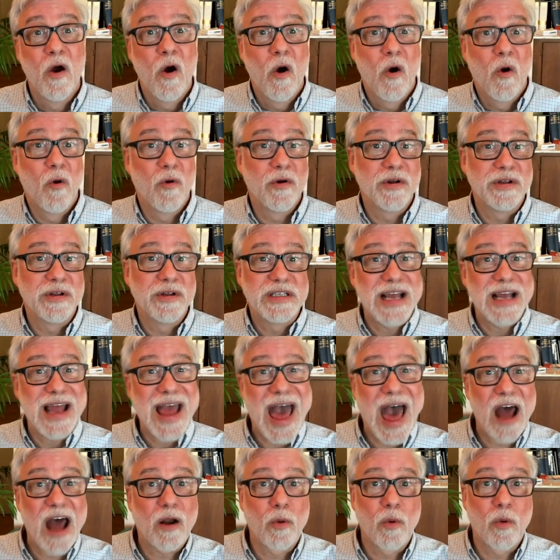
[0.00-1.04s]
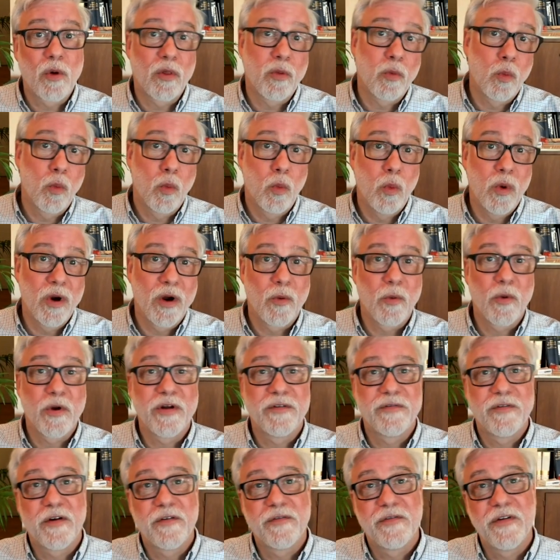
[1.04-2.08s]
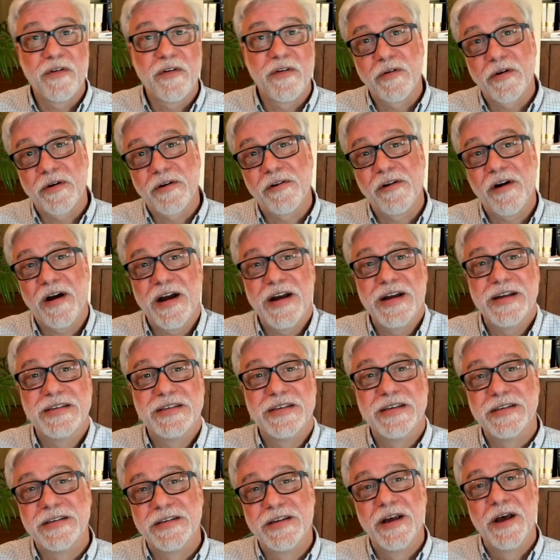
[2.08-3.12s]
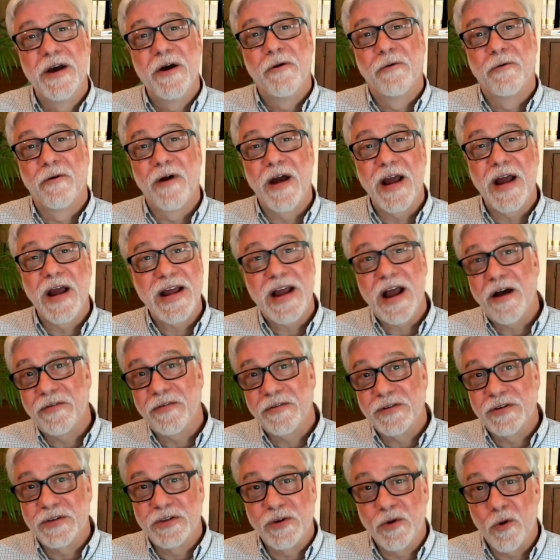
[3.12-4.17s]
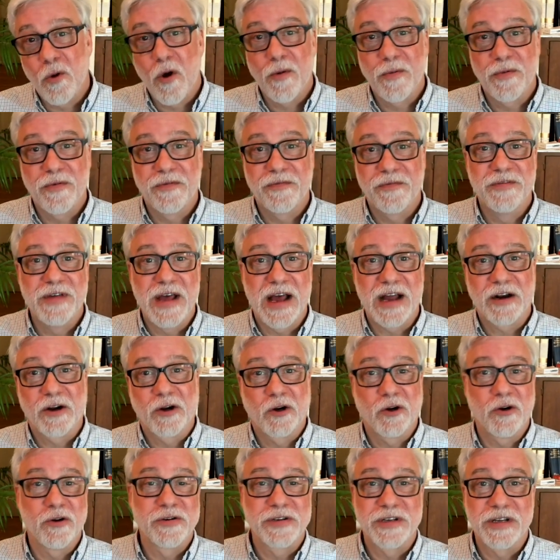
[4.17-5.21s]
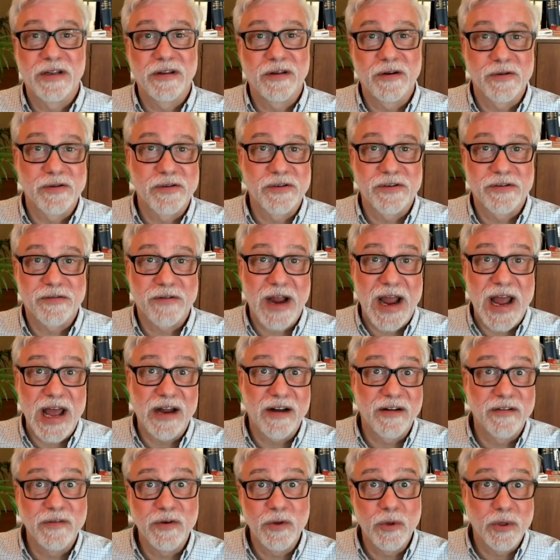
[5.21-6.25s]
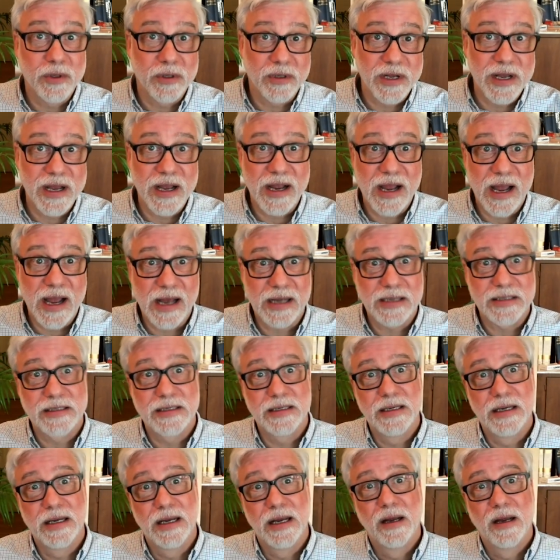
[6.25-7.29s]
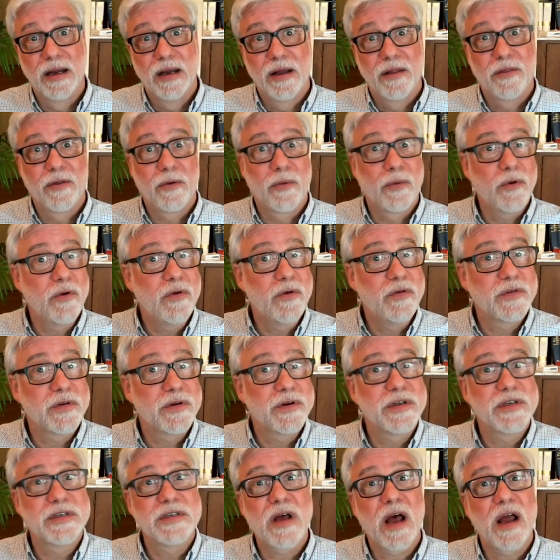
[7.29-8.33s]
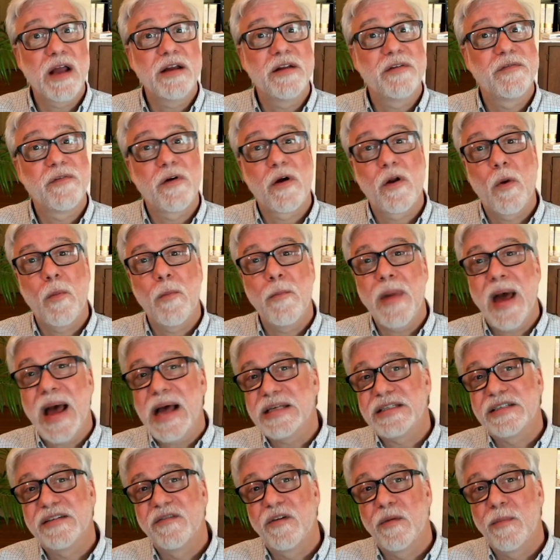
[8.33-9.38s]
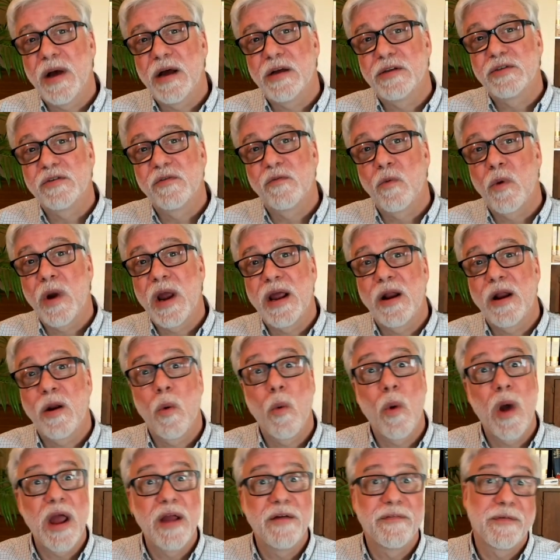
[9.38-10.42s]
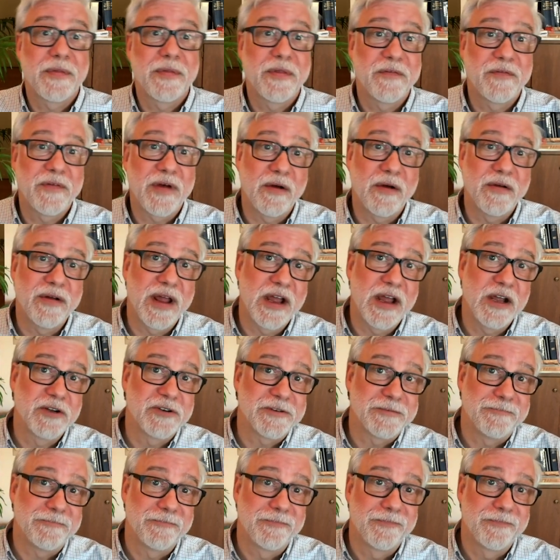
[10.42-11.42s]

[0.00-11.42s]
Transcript: Or in Seattle, where one of our favorite clients is riding out the storm of that cursed little strand of nucleic acid, the roofs are designed to funnel massive amounts of rain away from the foundation.